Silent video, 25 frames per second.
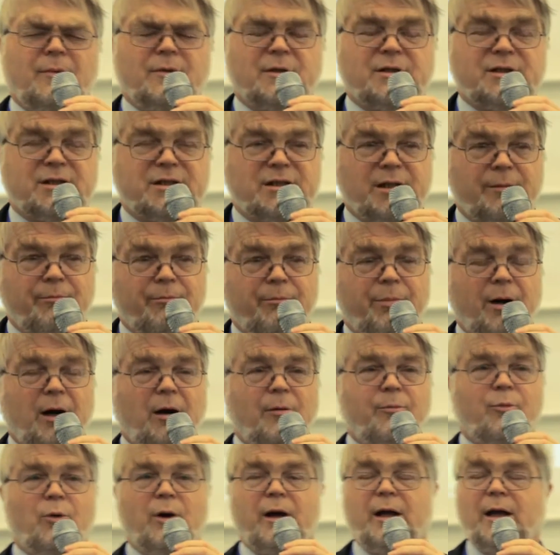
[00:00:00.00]

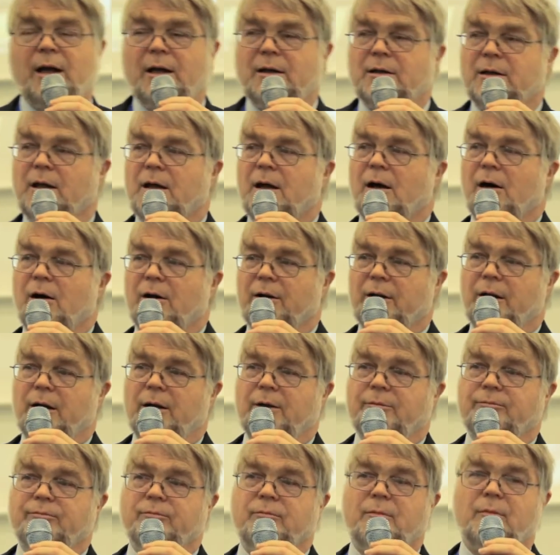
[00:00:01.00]
Zimbabwe and
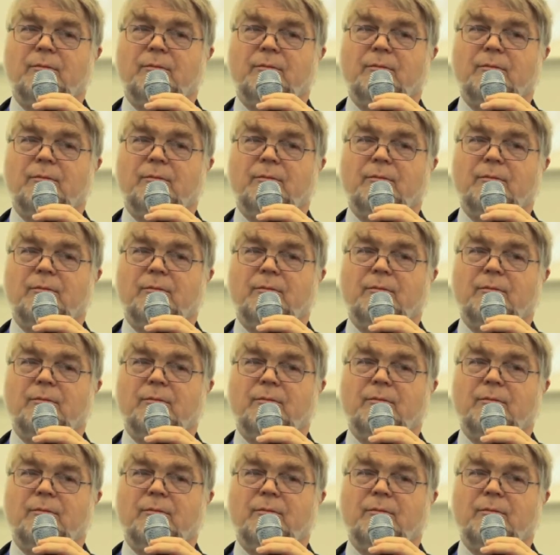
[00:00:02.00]
Ghana.